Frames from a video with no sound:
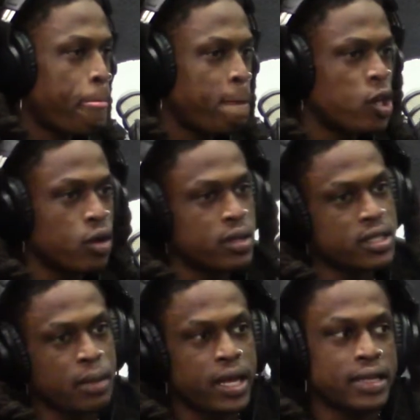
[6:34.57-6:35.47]
you know,
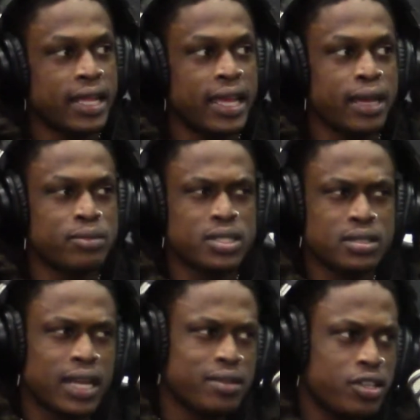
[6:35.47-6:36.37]
Insomniac Lambs,
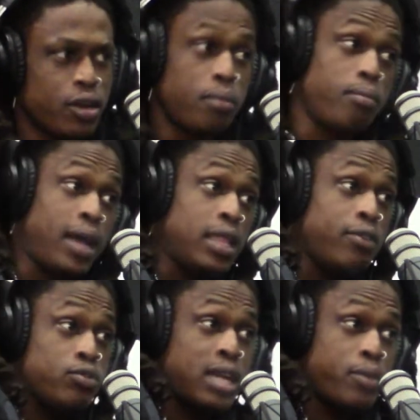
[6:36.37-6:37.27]
like you know, my
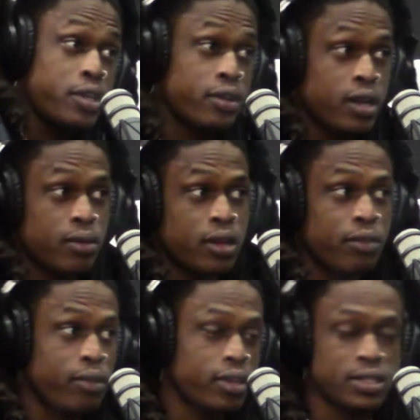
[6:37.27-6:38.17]
level type of underground, whatever you
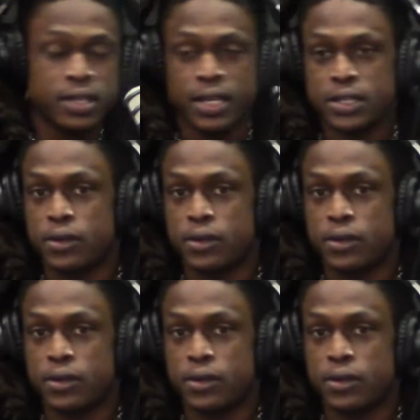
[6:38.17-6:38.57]
want to consider that shit.